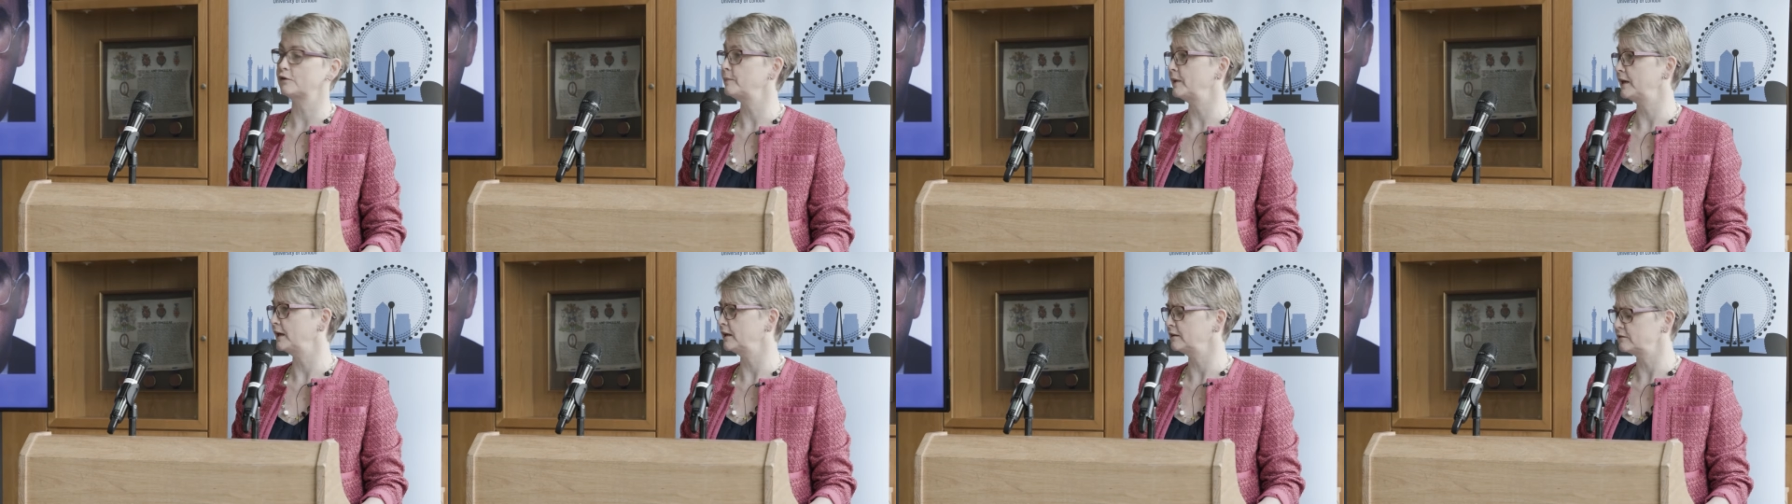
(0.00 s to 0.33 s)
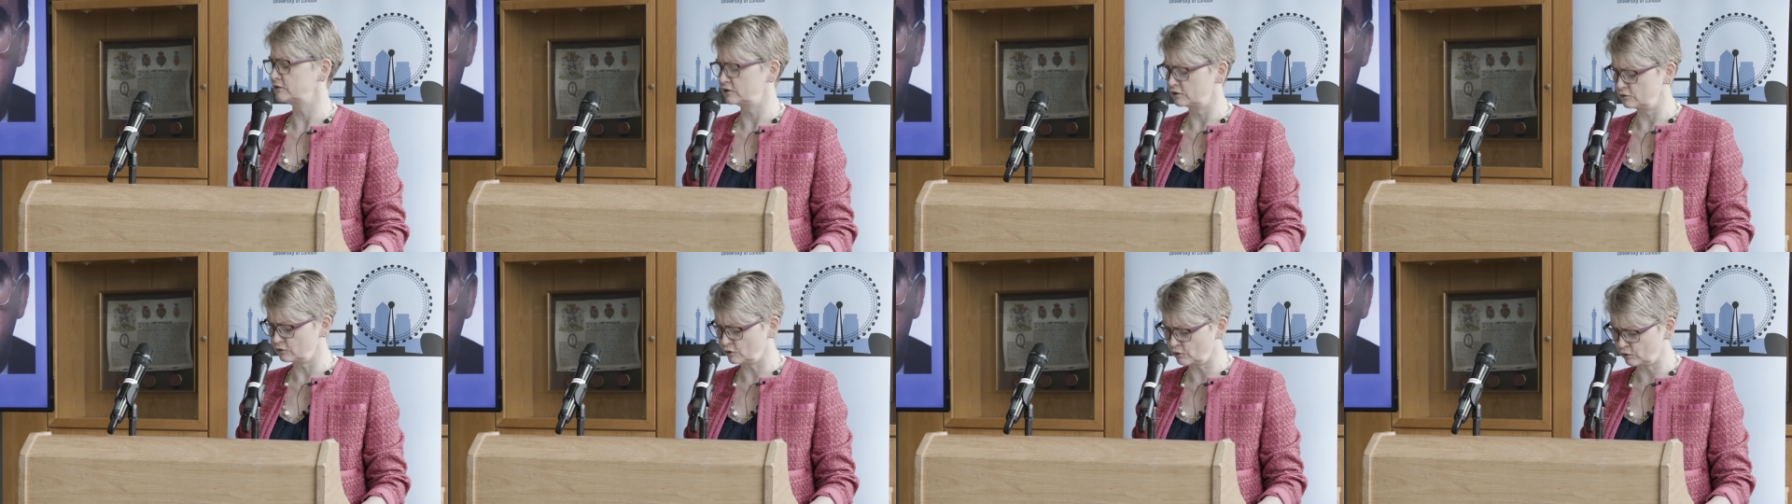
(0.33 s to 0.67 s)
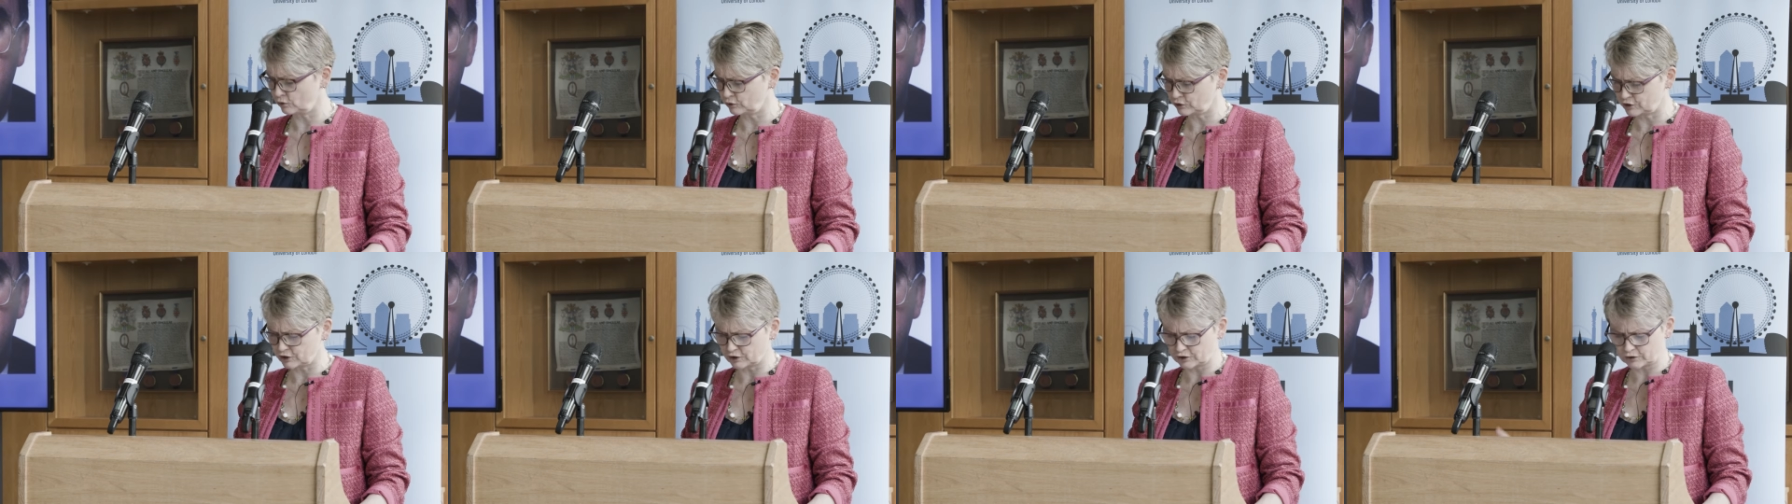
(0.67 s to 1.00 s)
for being too
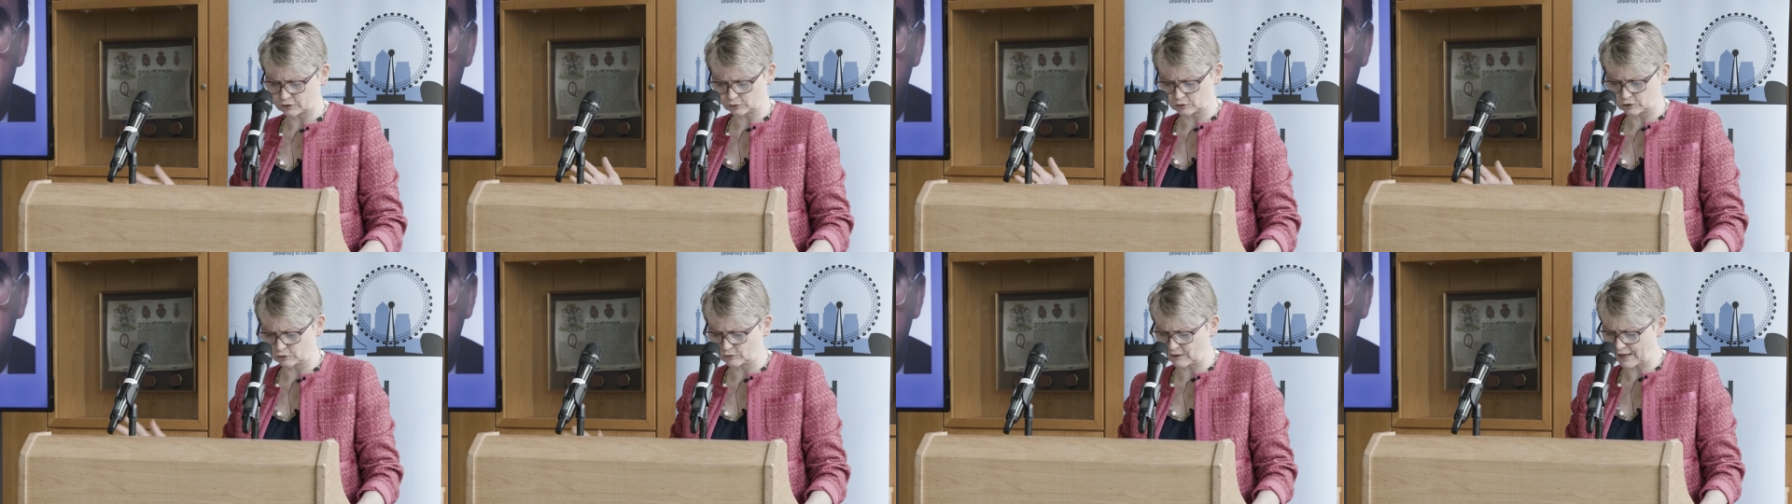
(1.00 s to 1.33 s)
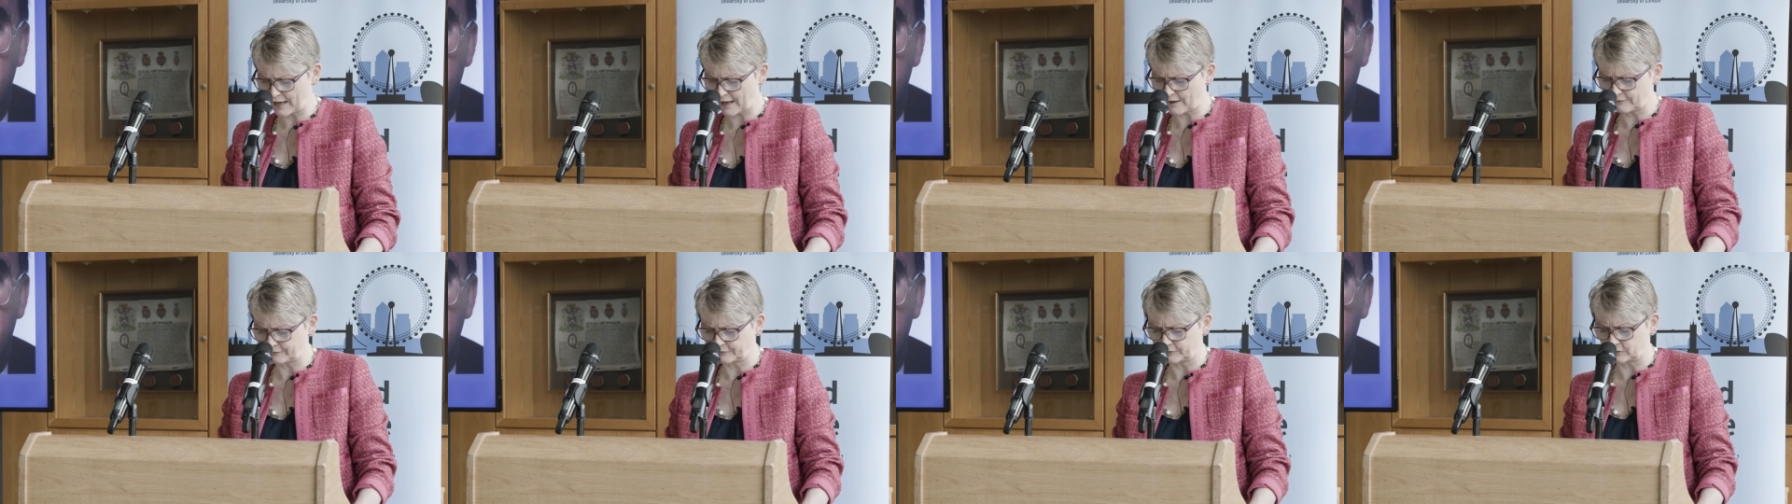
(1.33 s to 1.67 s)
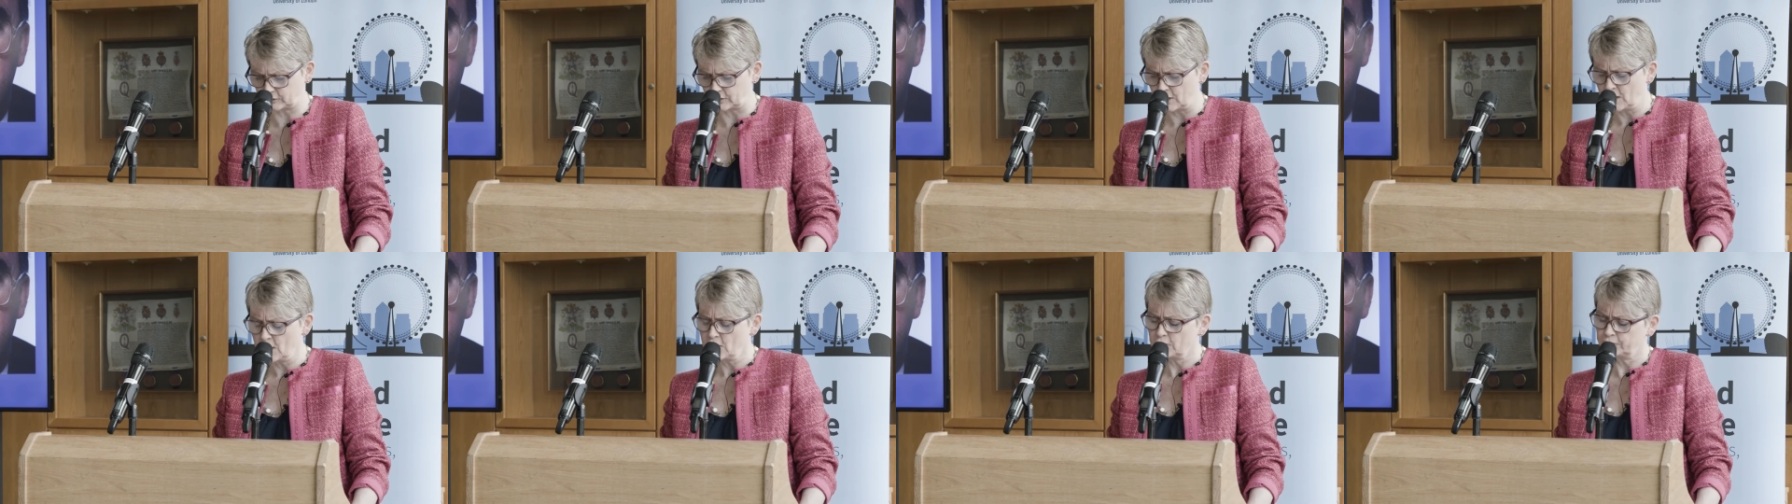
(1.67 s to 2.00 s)
cautious or too
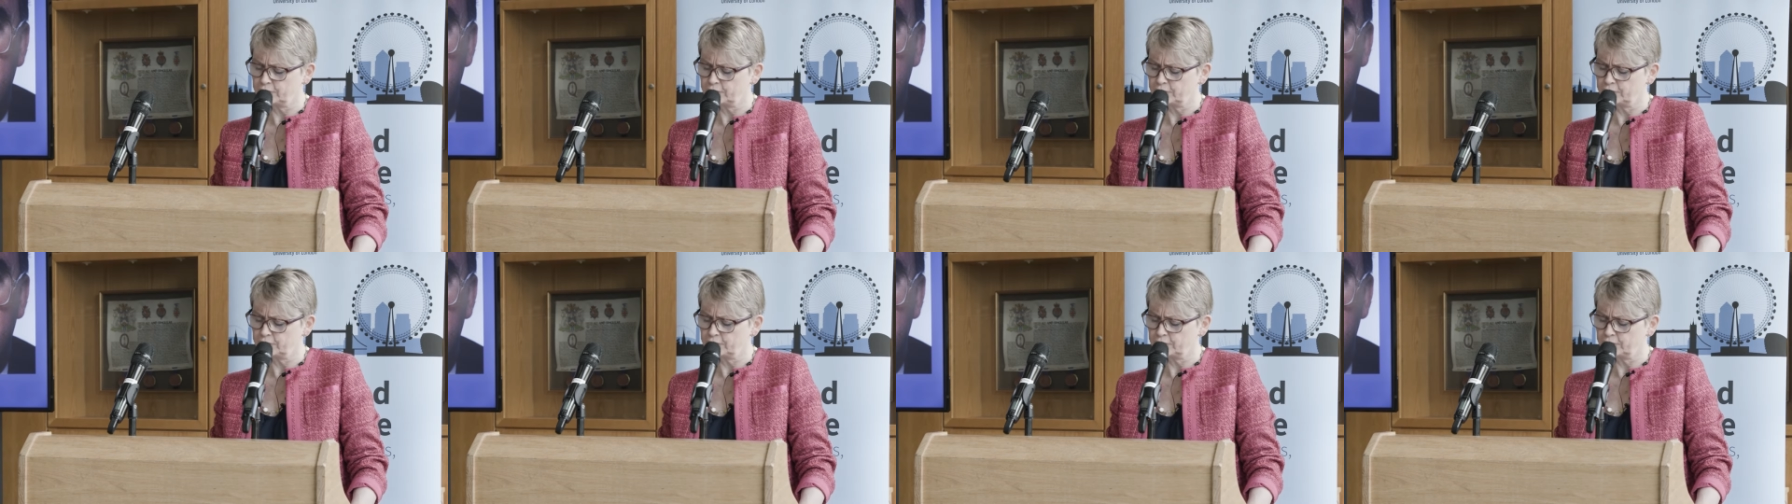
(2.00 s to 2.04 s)
careful,